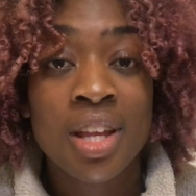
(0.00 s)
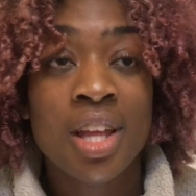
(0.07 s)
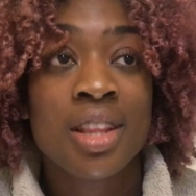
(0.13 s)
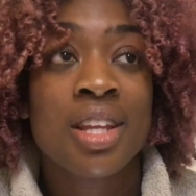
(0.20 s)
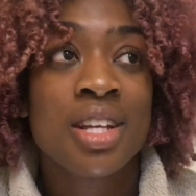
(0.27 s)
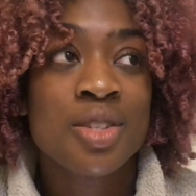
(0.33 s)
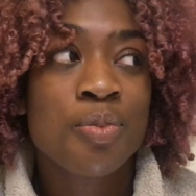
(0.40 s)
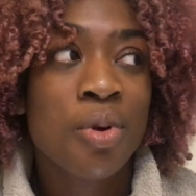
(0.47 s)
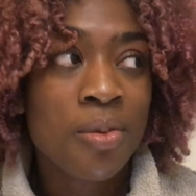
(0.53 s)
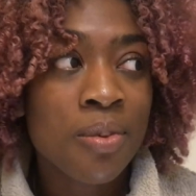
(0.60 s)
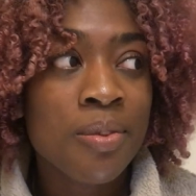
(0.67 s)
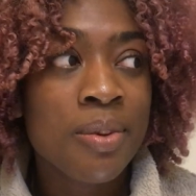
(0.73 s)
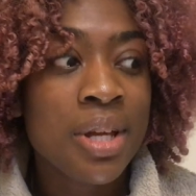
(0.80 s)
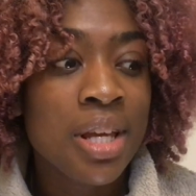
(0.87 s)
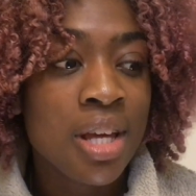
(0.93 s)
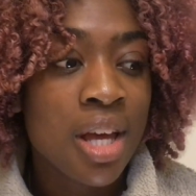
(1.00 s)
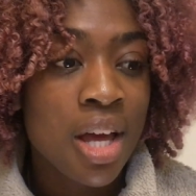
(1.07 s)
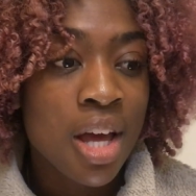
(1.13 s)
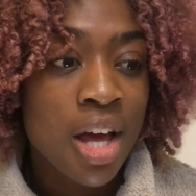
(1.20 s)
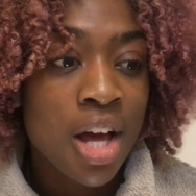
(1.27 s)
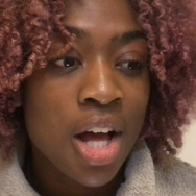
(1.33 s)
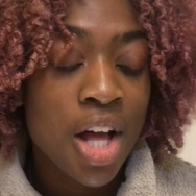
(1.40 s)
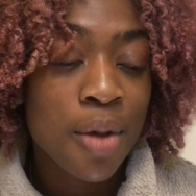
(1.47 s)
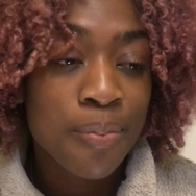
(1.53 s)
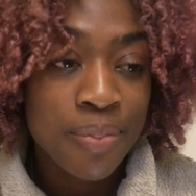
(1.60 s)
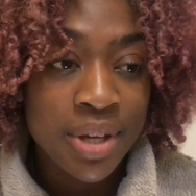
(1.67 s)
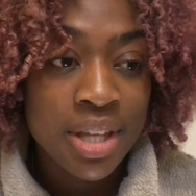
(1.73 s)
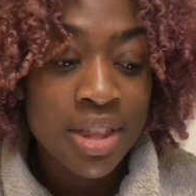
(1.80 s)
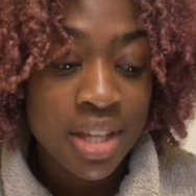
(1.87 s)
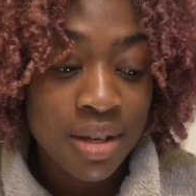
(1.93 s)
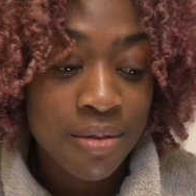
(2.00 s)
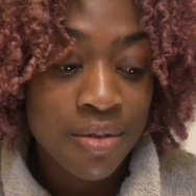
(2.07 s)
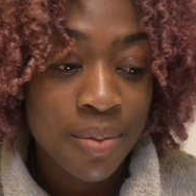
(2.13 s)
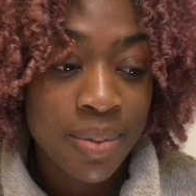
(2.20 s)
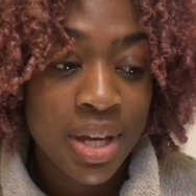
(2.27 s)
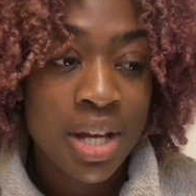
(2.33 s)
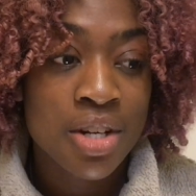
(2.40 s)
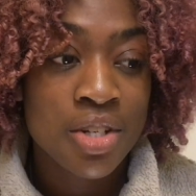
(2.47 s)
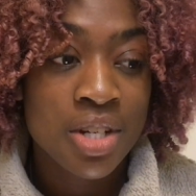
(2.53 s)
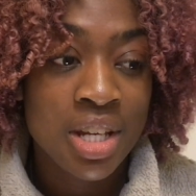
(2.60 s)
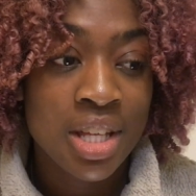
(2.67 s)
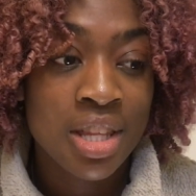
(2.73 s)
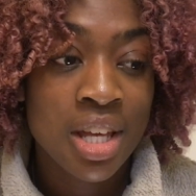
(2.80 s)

Like that's probably a big thing for me actually,